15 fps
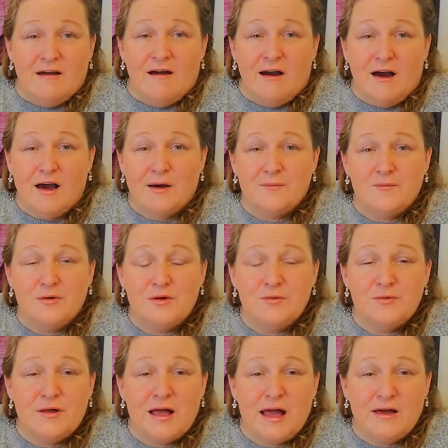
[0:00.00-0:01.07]
7th. We
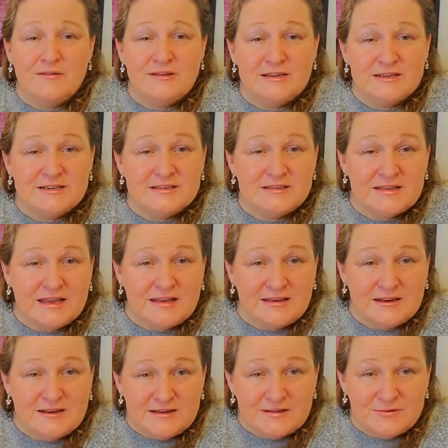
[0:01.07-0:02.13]
will have an
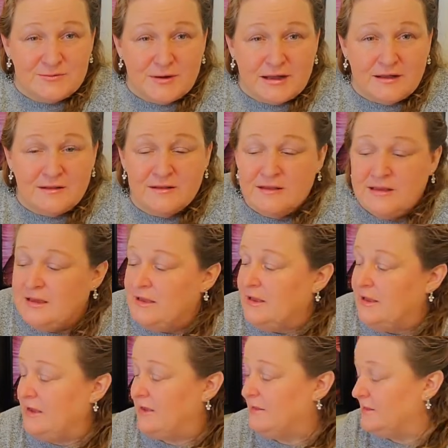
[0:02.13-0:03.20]
extended as well.
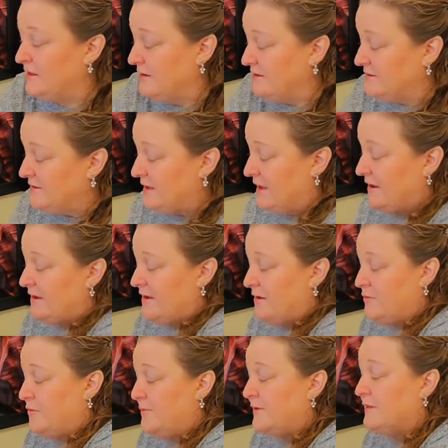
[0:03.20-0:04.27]
In the extended,
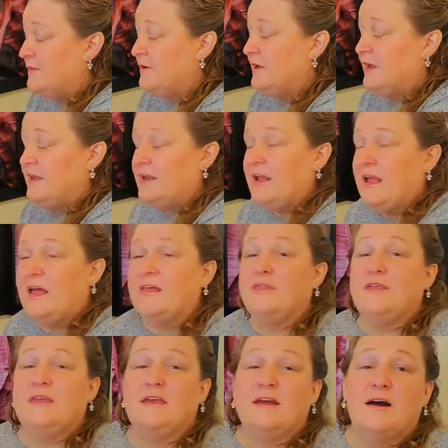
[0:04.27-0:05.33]
we'll be looking at
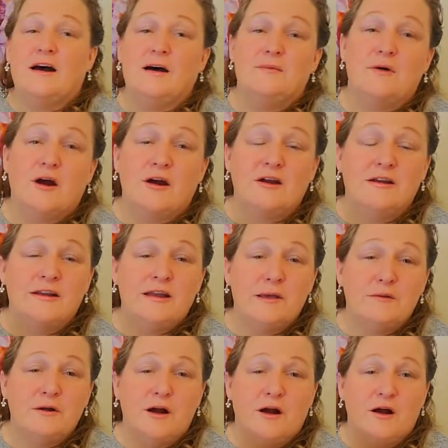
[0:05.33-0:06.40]
the
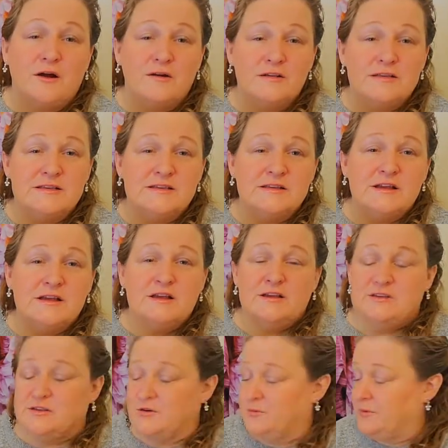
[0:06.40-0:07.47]
archetype cards.
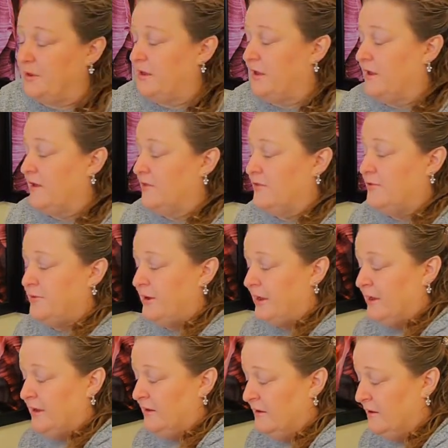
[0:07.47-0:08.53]
There will be
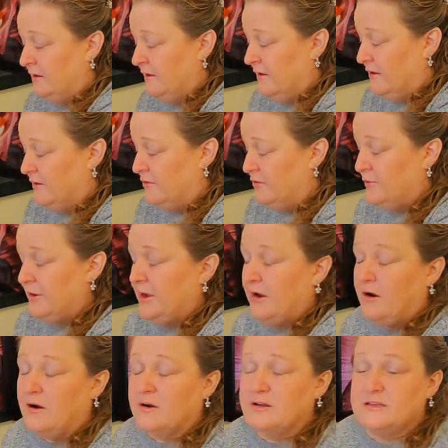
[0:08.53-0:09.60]
three
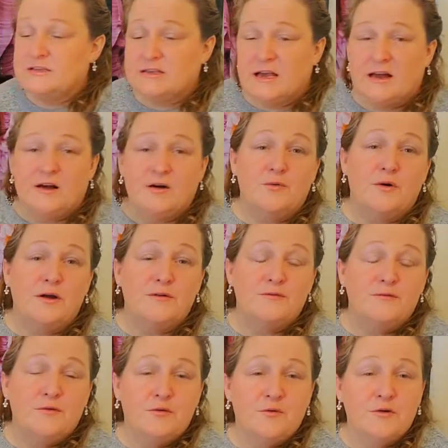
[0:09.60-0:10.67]
cards, one
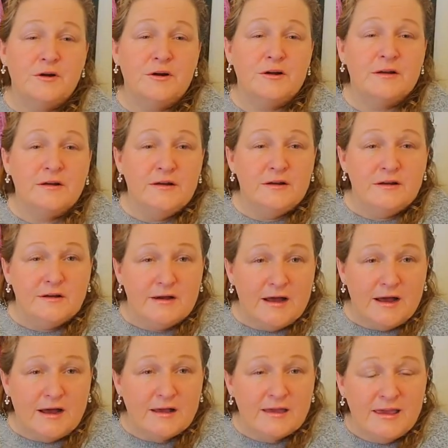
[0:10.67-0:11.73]
for
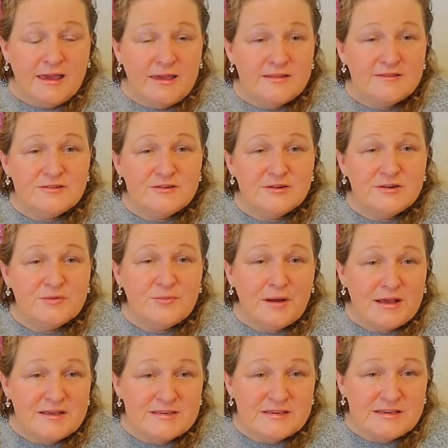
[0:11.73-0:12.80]
Cancer,
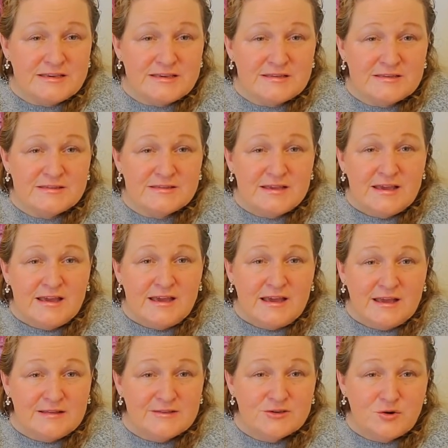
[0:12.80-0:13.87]
Pisces,
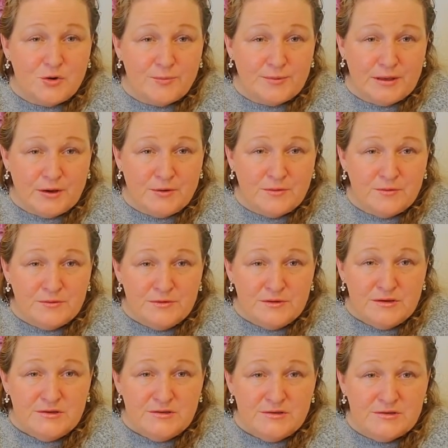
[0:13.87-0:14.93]
and Scorpio.
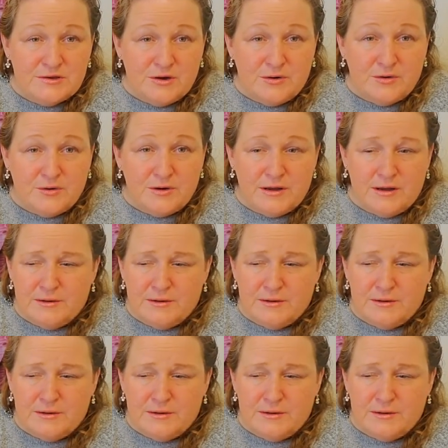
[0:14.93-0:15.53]
So